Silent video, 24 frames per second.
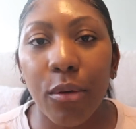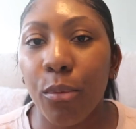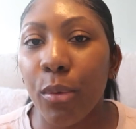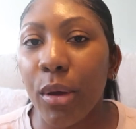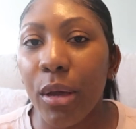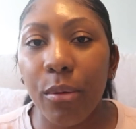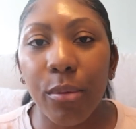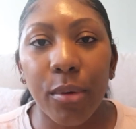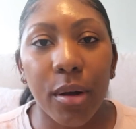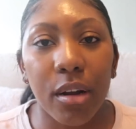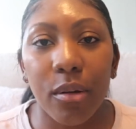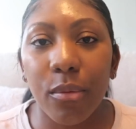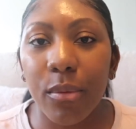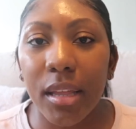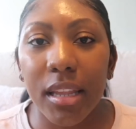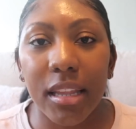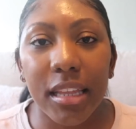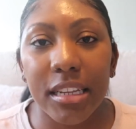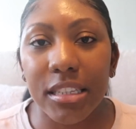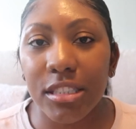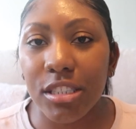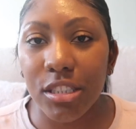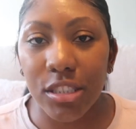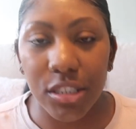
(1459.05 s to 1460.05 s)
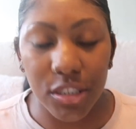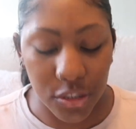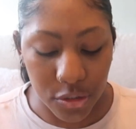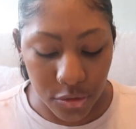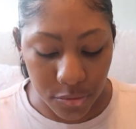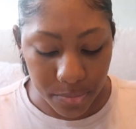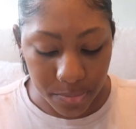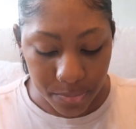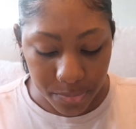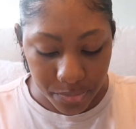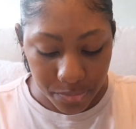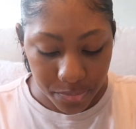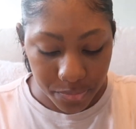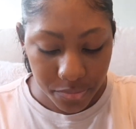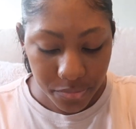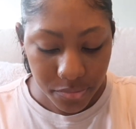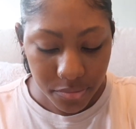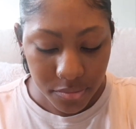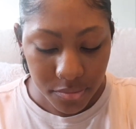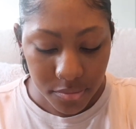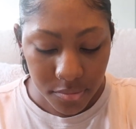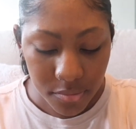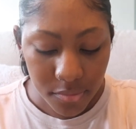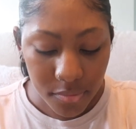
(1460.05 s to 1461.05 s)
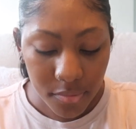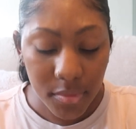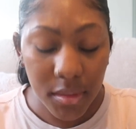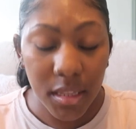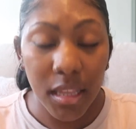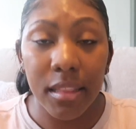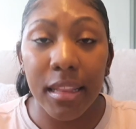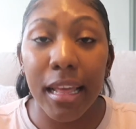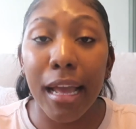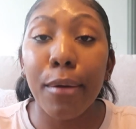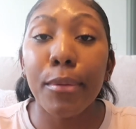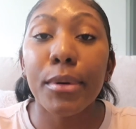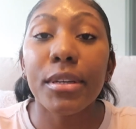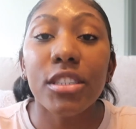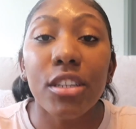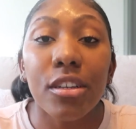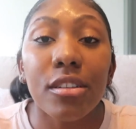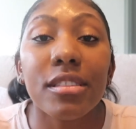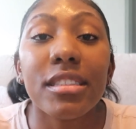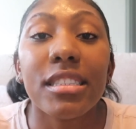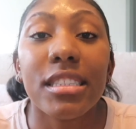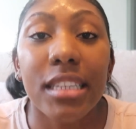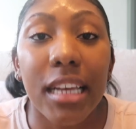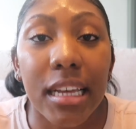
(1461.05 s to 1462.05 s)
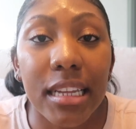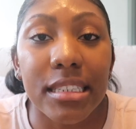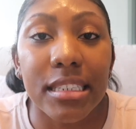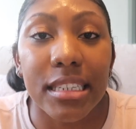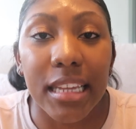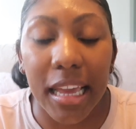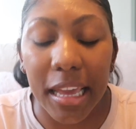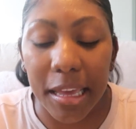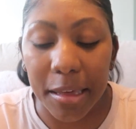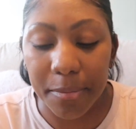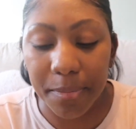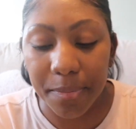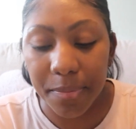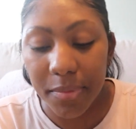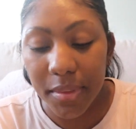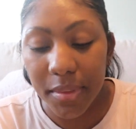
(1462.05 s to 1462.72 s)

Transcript: we weren't willing to do. That was on Sunday.